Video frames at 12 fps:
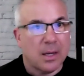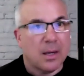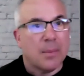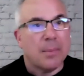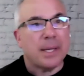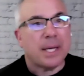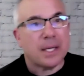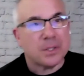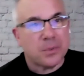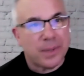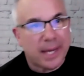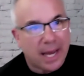
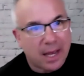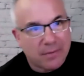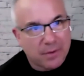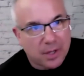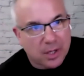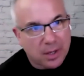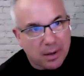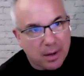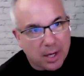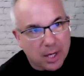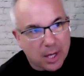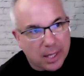Because we have a,
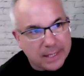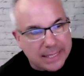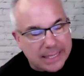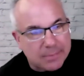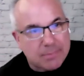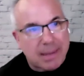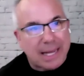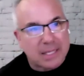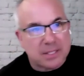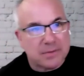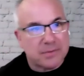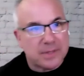a, a
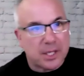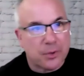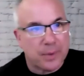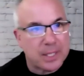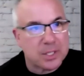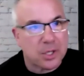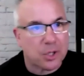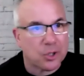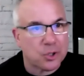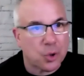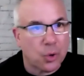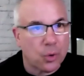massive increase on our
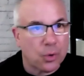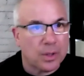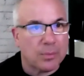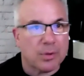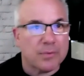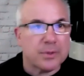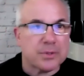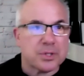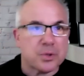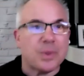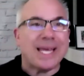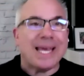total number of users,
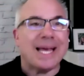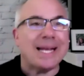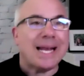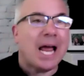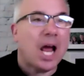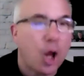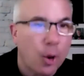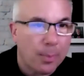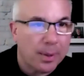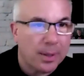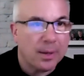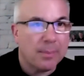we can't help
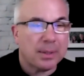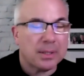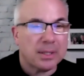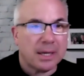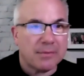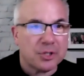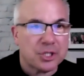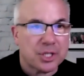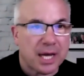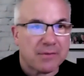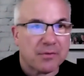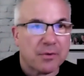but leverage
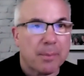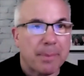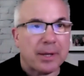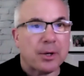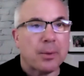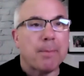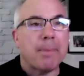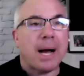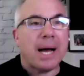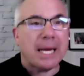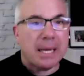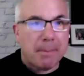that for better
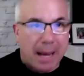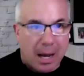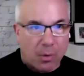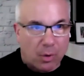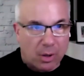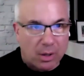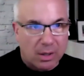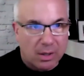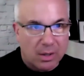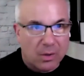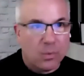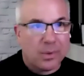buying power
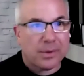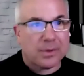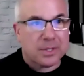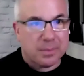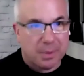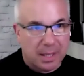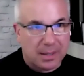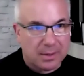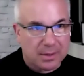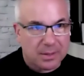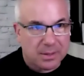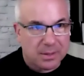with our suppliers.